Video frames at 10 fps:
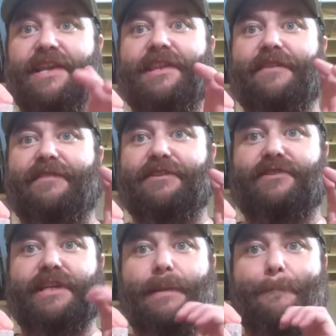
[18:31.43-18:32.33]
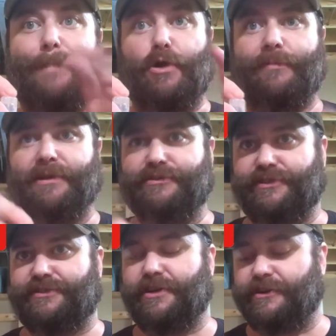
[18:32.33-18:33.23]
And then eventually, boom, it'll
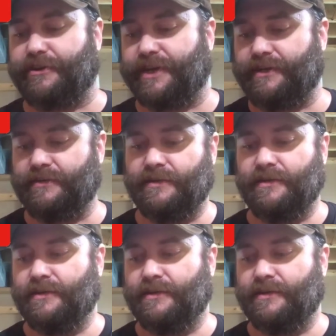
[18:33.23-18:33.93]
just turn green.